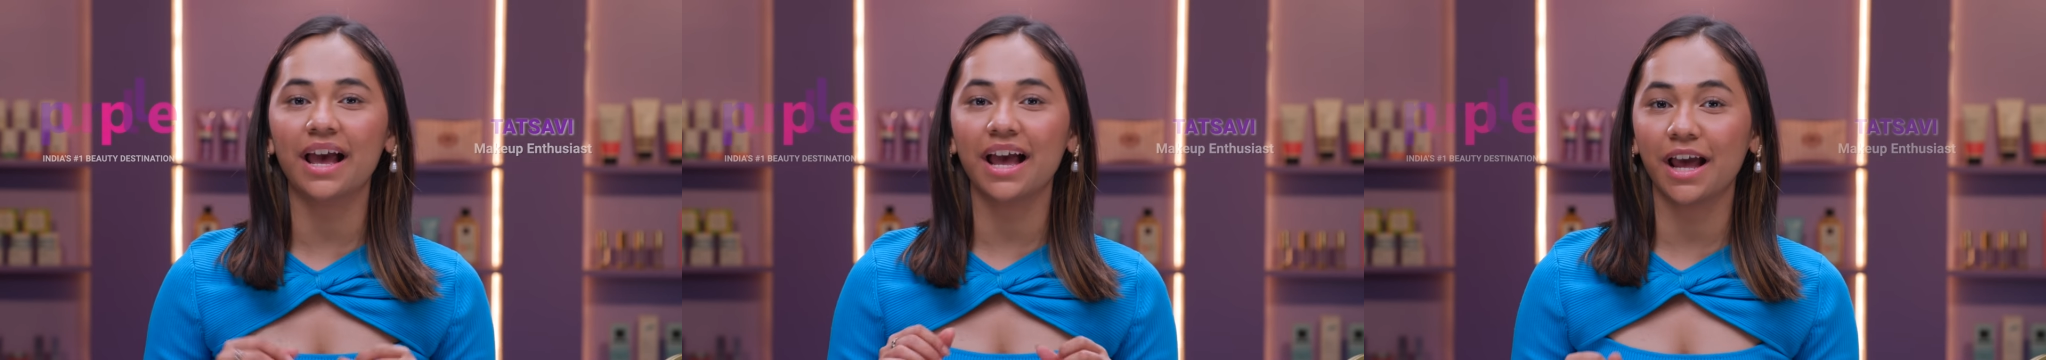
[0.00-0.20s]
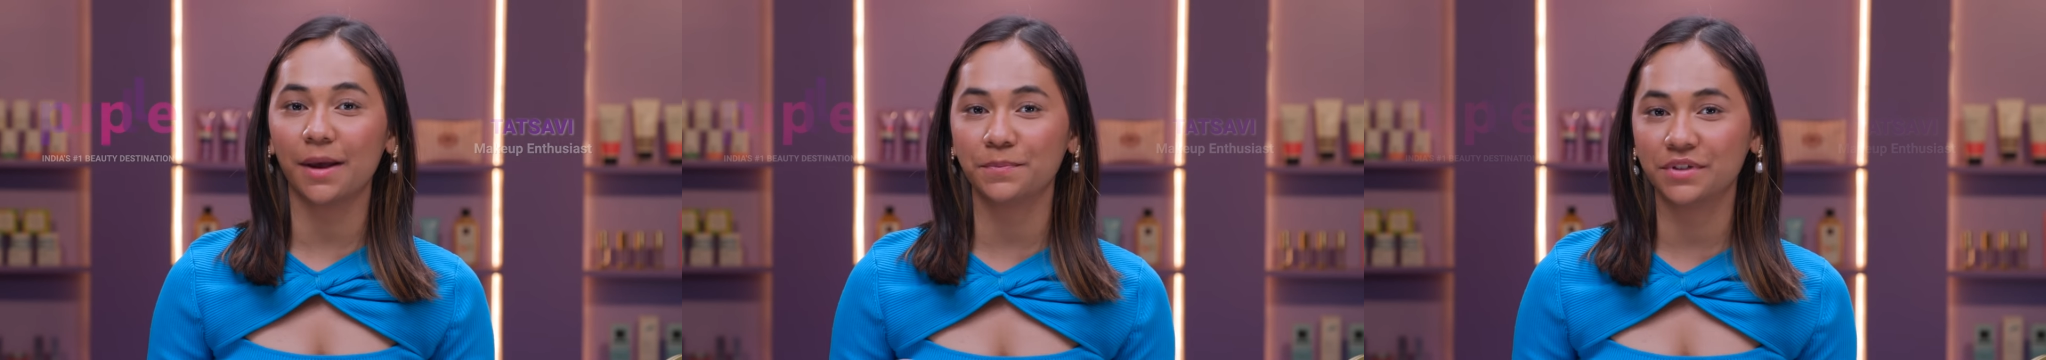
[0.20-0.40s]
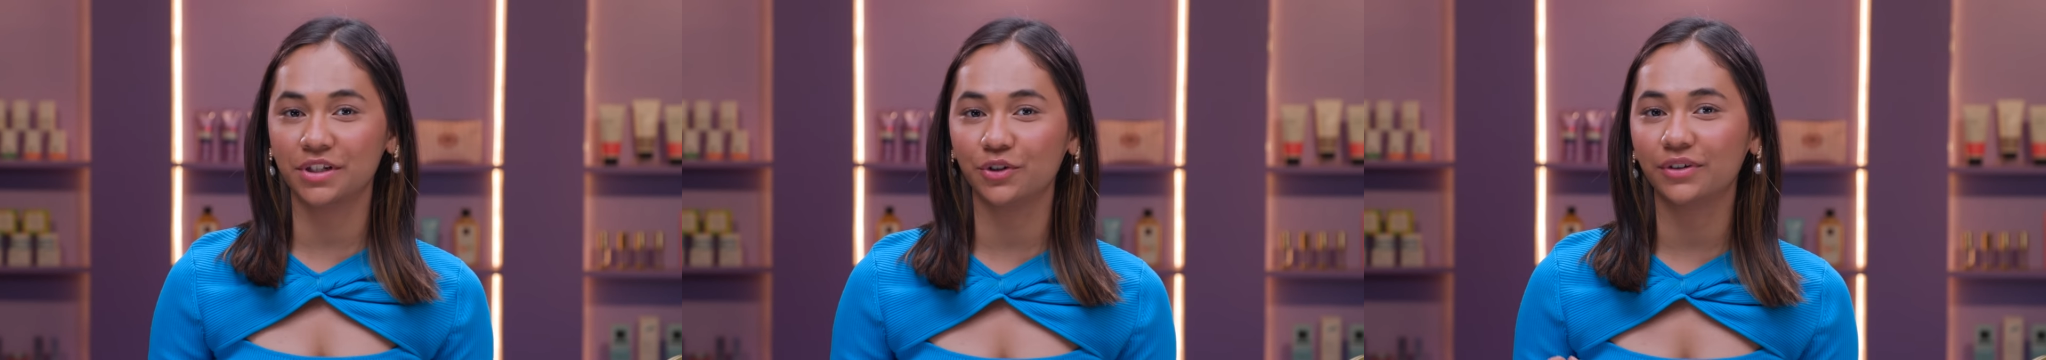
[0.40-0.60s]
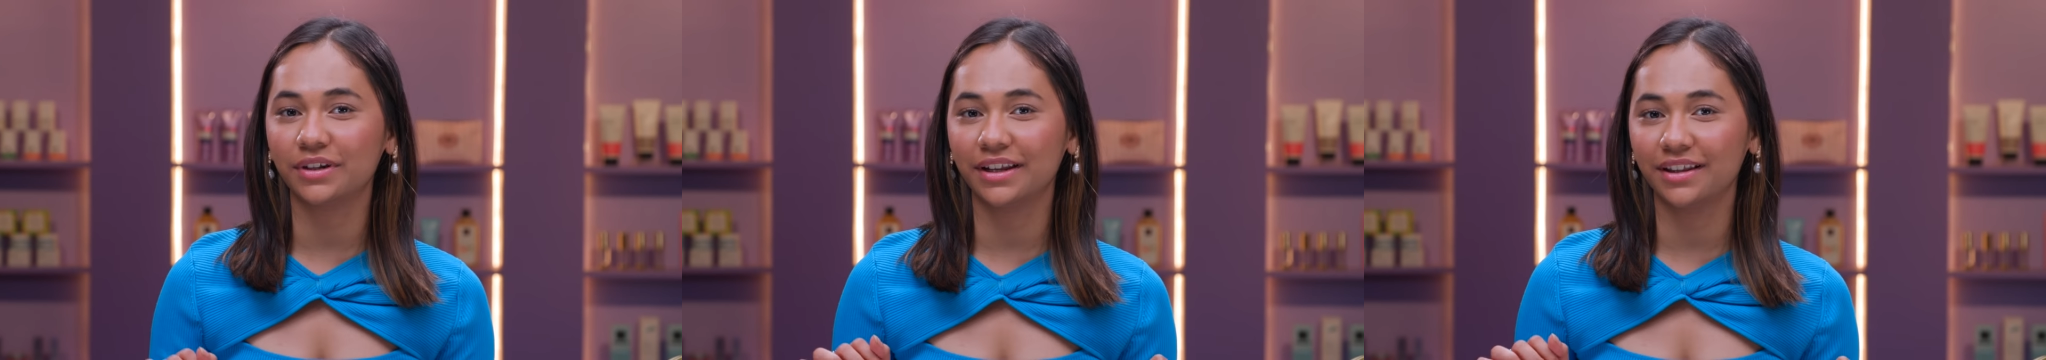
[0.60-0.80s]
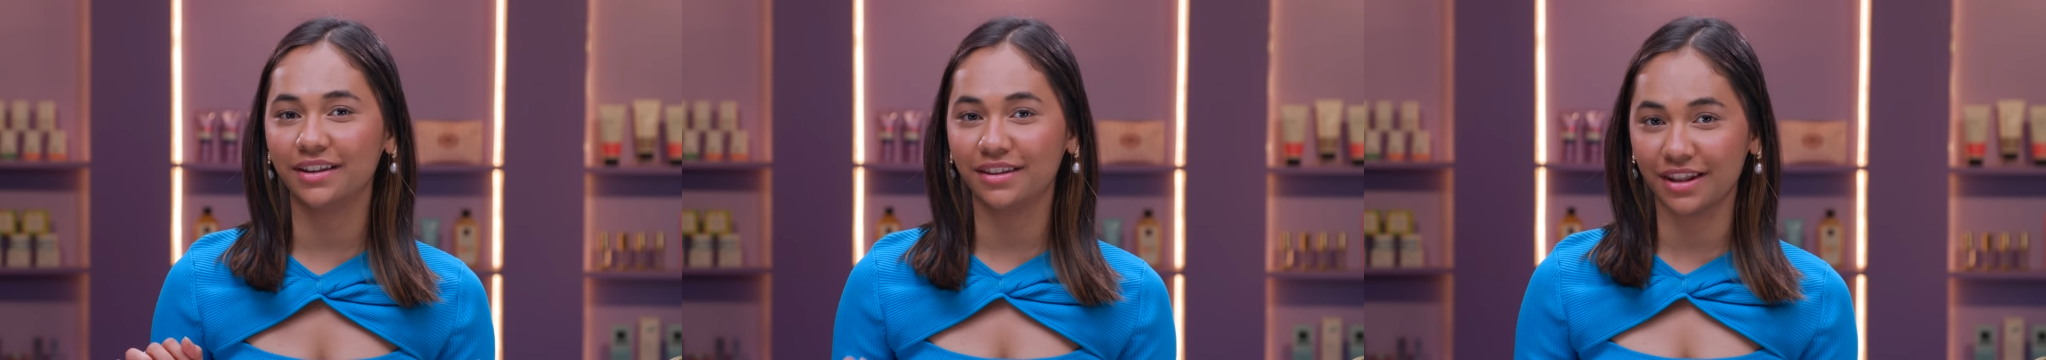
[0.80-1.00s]
I
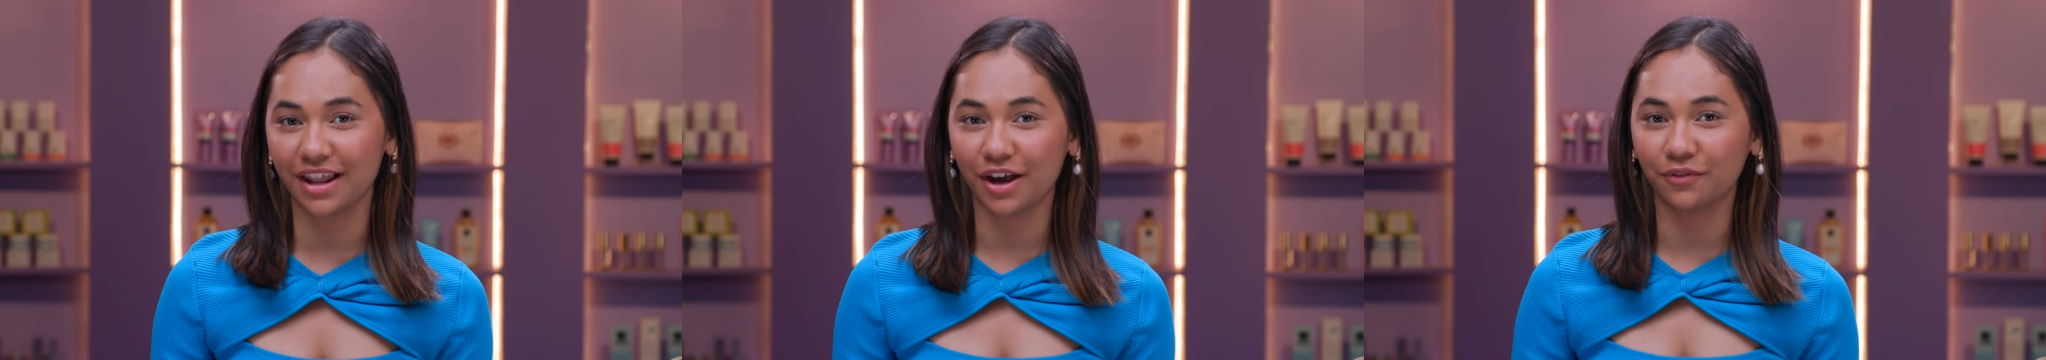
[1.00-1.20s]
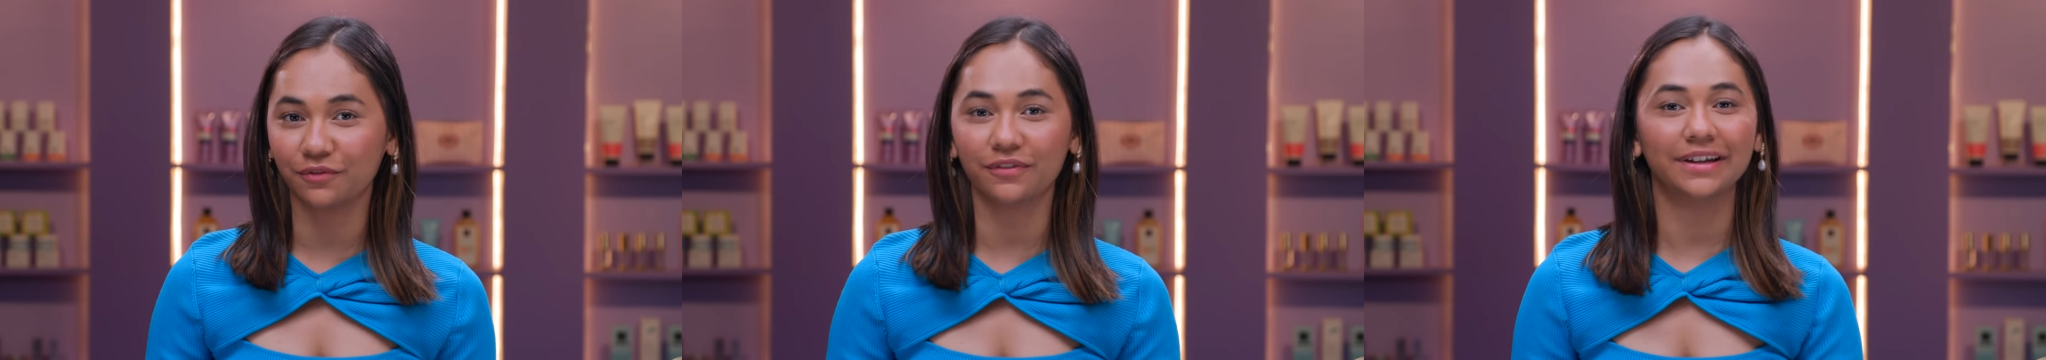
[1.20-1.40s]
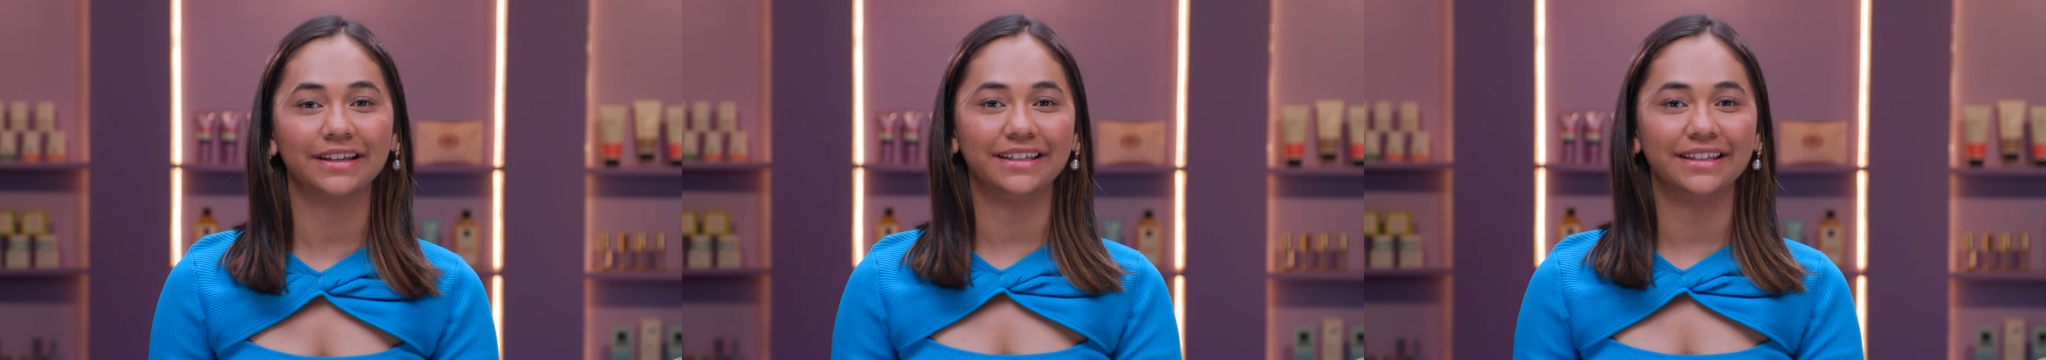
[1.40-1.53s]
absolutely love.